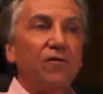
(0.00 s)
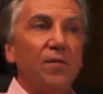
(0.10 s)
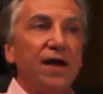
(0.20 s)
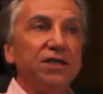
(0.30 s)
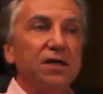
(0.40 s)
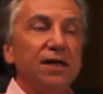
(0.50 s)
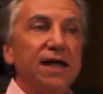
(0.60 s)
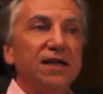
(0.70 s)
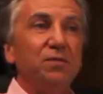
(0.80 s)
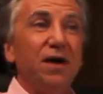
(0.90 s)

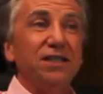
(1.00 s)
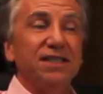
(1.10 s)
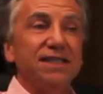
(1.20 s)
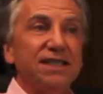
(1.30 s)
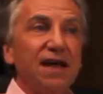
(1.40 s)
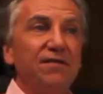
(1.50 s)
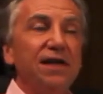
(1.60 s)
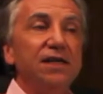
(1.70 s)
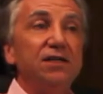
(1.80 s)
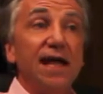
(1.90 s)
formation in as much as
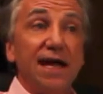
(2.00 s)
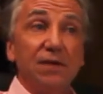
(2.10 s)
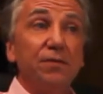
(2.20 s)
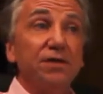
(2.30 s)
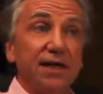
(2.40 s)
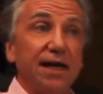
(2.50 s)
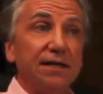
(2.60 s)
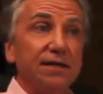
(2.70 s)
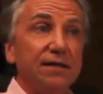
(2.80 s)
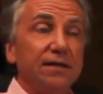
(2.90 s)
70 to 80%.